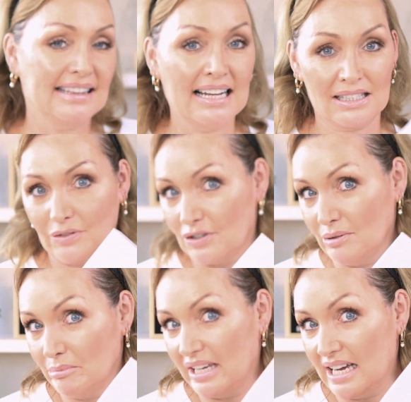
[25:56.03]
That's for
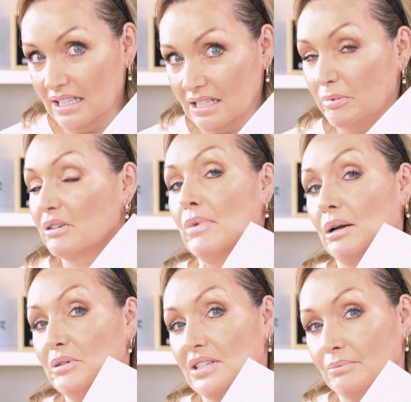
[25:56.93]
somebody else, but it
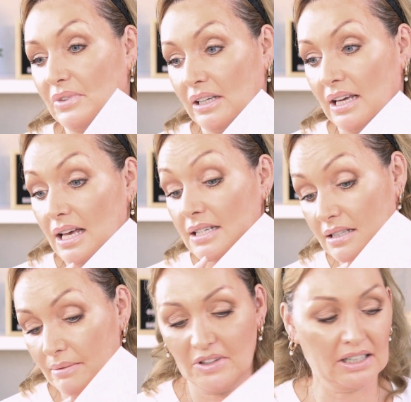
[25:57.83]
might be something
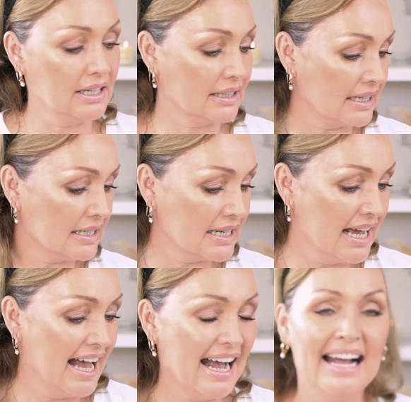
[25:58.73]
like that.
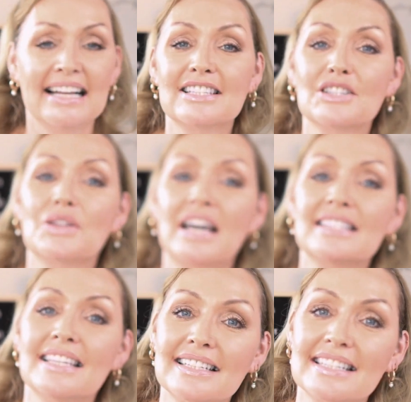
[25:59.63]
And so
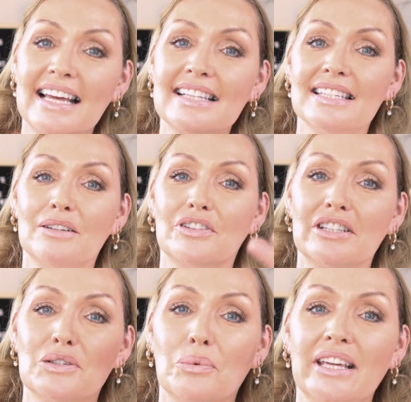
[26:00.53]
that's it for
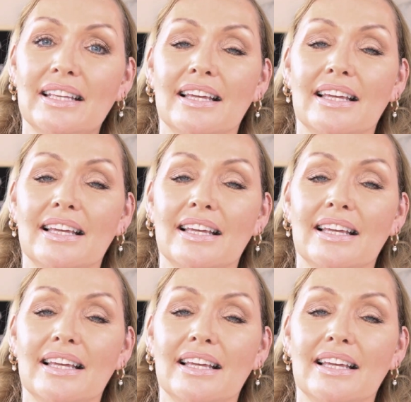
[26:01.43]
this week.